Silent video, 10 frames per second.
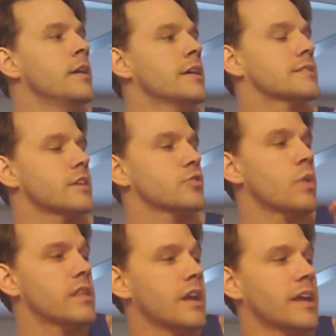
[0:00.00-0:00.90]
in such a
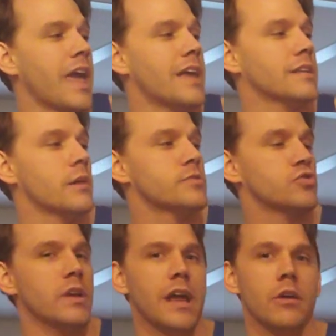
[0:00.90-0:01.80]
way that I can come
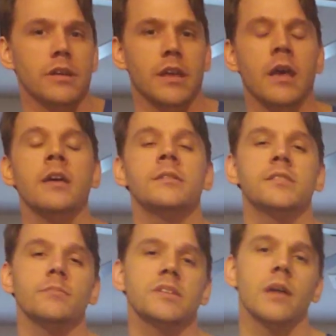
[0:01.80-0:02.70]
straight out. And then
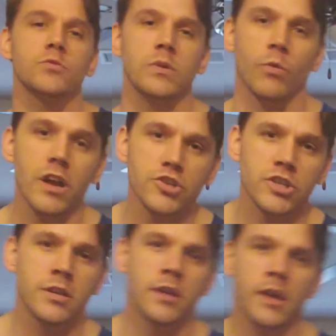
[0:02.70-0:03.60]
sometimes we
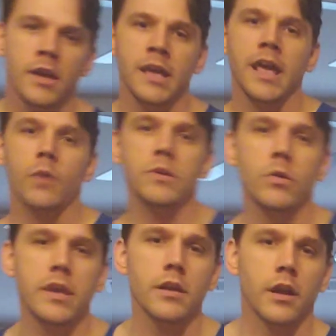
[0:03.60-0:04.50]
rush and we go
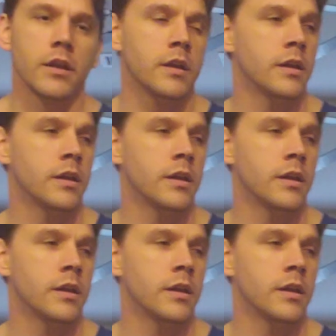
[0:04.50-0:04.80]
here.